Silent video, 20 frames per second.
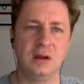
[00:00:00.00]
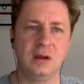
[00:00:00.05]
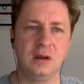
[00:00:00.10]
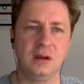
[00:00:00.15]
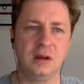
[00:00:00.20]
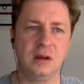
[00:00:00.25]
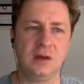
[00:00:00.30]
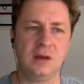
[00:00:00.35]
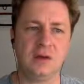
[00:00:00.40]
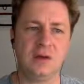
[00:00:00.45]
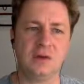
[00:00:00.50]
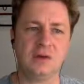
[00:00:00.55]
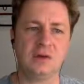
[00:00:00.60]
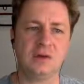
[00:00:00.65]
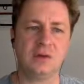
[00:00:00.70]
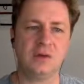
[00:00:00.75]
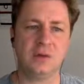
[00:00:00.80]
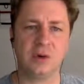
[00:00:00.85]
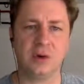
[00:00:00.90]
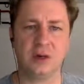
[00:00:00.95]
Now,
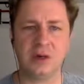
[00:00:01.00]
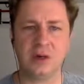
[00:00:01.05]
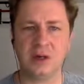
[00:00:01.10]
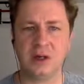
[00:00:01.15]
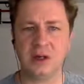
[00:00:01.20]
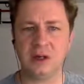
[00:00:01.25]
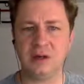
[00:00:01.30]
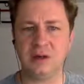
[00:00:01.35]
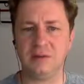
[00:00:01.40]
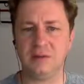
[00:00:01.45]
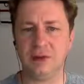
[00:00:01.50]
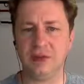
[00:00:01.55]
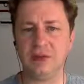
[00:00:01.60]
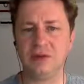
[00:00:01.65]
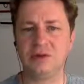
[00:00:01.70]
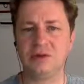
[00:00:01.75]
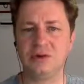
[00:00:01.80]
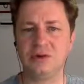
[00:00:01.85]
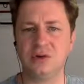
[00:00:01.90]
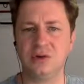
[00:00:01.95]
so we're going to need to make
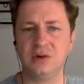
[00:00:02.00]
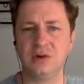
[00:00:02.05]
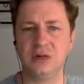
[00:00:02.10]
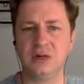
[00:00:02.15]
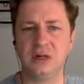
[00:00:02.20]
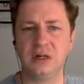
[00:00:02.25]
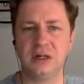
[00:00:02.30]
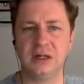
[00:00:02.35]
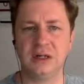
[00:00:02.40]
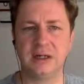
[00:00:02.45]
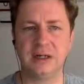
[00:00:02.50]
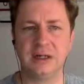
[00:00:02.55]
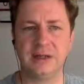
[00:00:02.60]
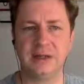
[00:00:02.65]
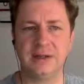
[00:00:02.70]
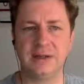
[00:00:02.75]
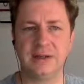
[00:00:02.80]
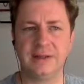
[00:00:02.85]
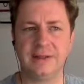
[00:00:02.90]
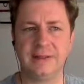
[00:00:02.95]
sure
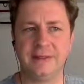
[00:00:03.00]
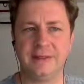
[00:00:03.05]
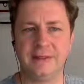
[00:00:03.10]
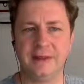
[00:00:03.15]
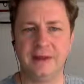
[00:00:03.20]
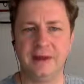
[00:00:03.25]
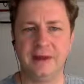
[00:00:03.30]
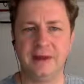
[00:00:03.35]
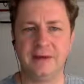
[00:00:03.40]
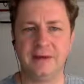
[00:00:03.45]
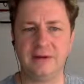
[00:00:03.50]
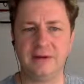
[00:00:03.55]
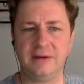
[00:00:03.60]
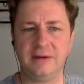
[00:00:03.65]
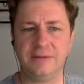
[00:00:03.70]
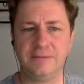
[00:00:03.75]
that